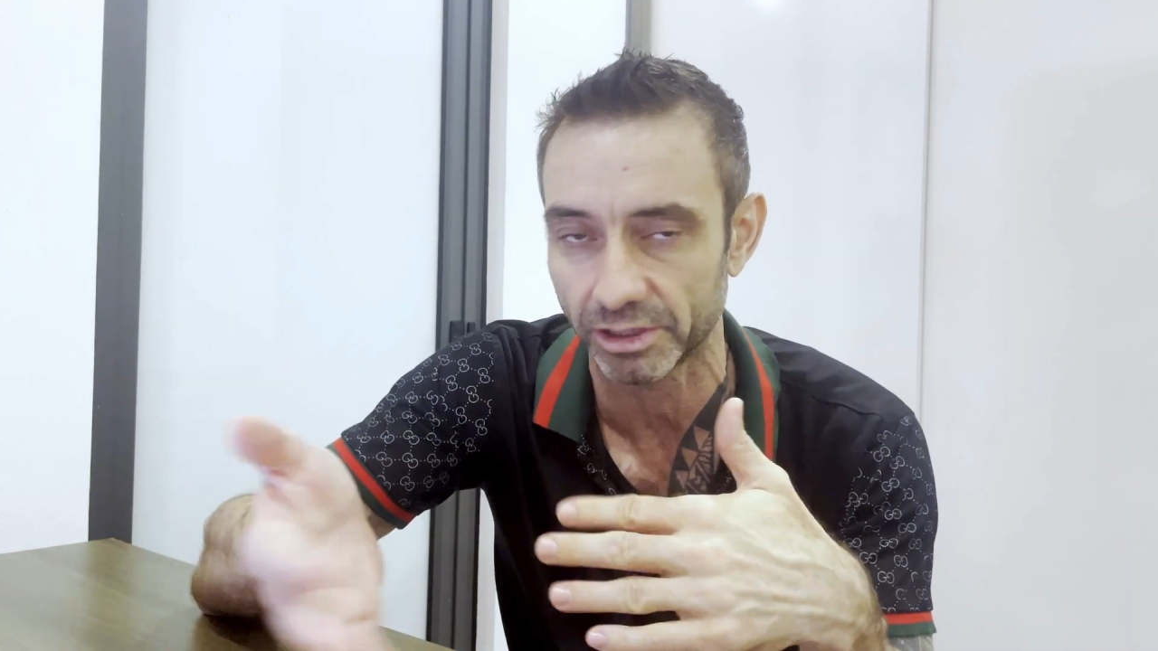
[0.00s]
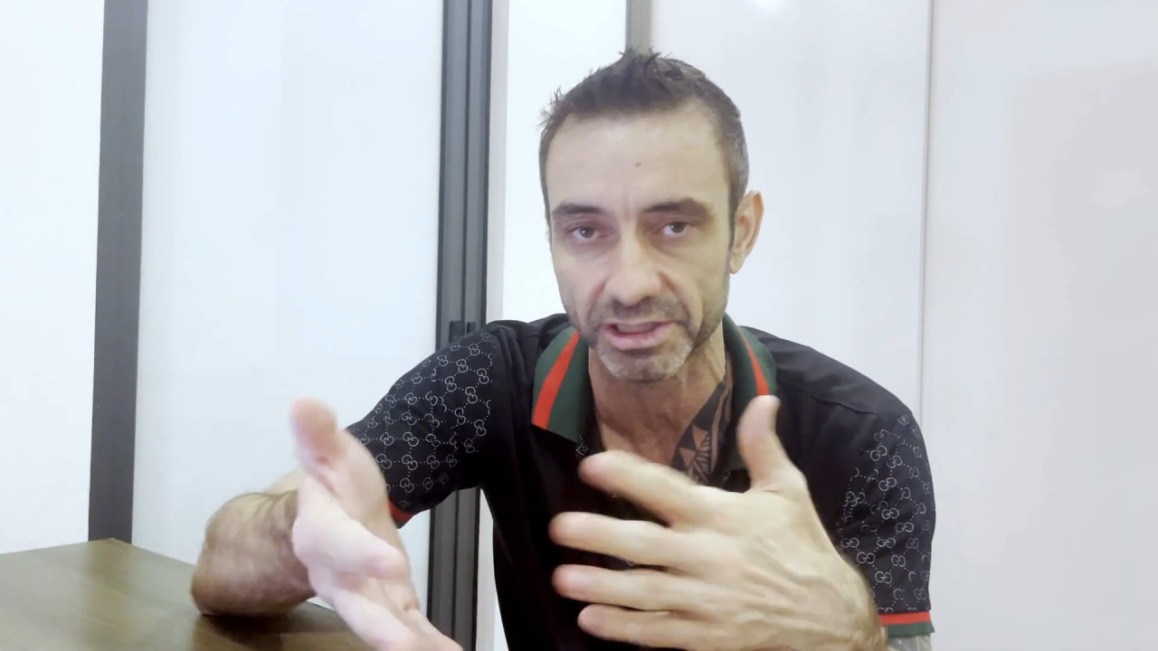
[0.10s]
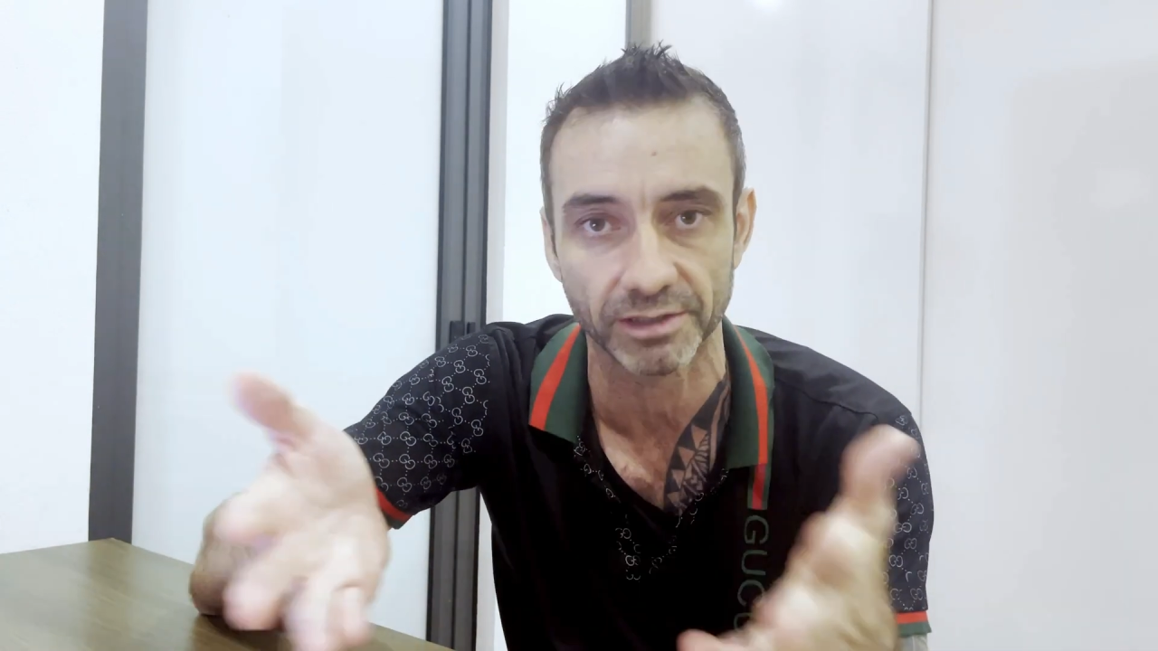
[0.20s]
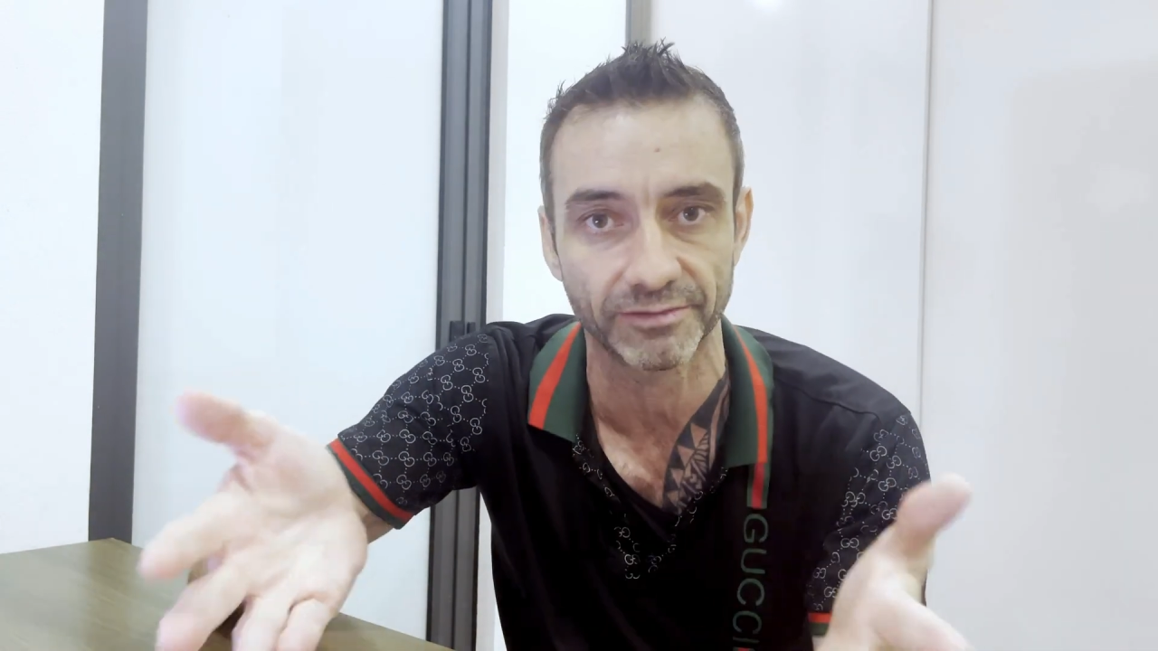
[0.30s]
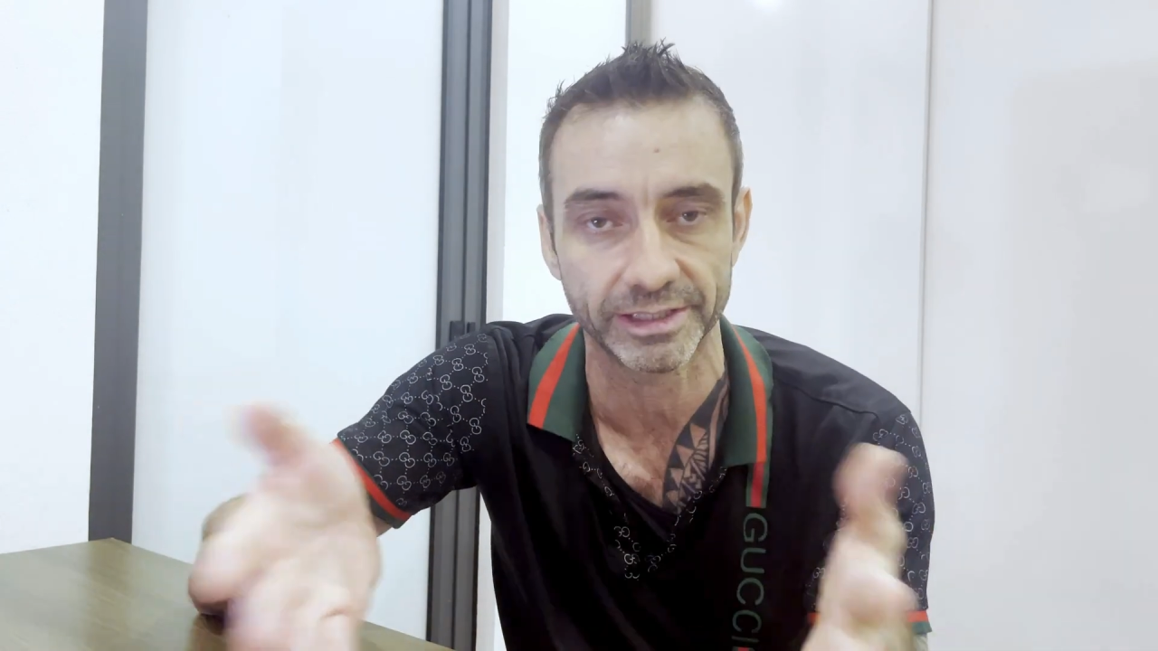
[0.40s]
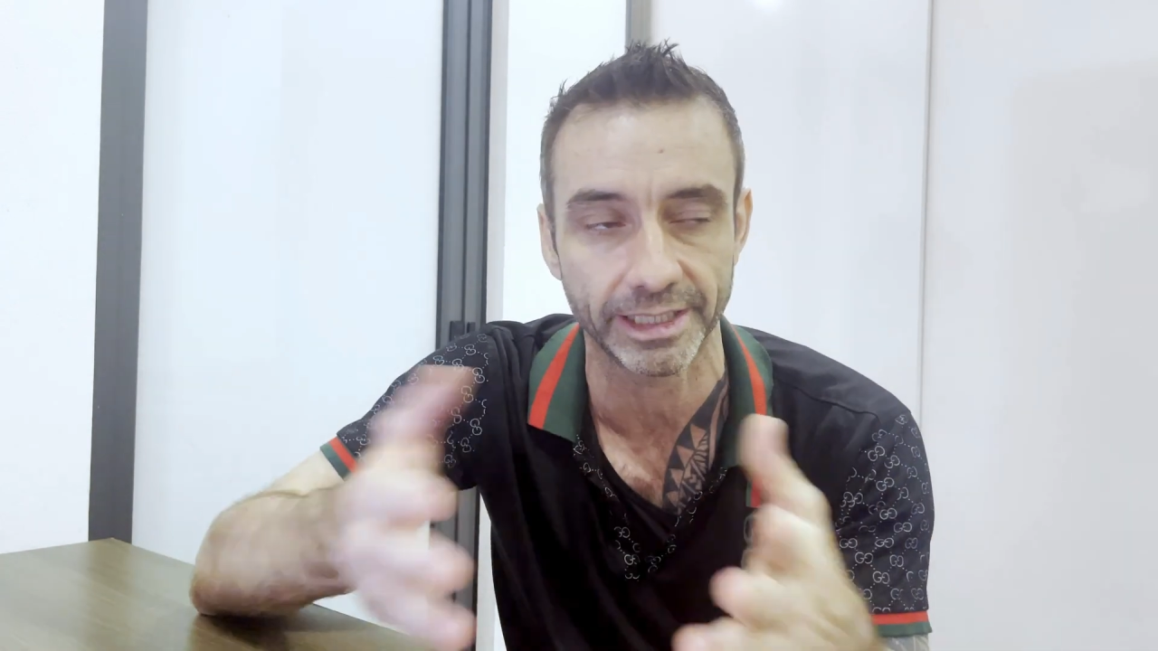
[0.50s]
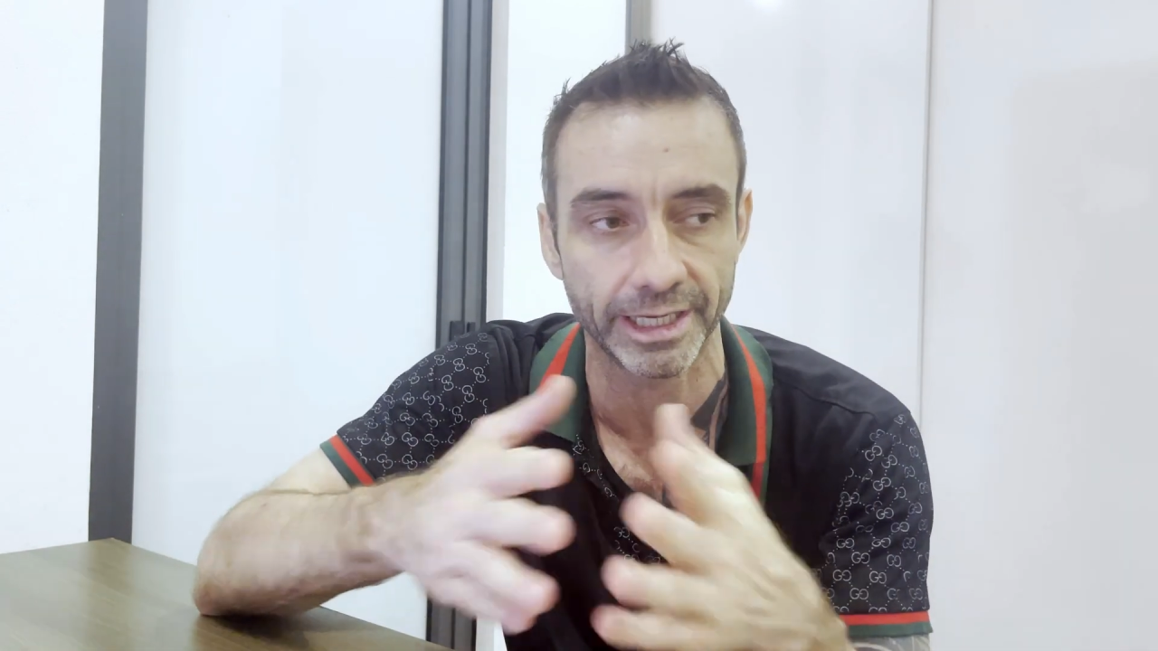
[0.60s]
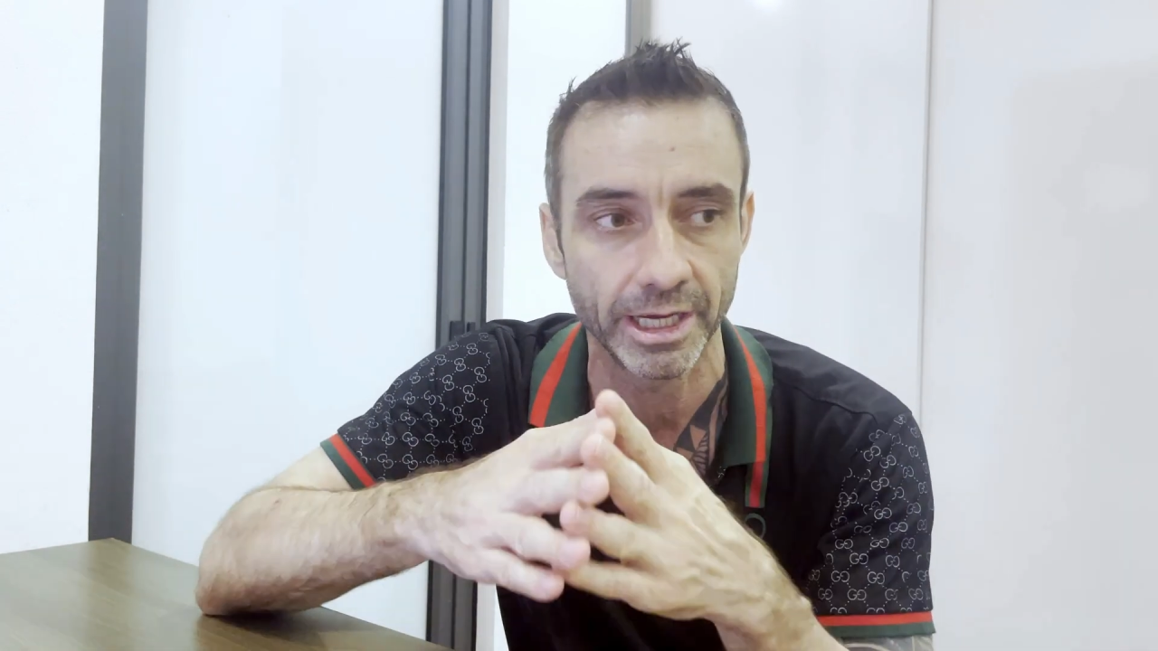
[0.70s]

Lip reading: stuff like that.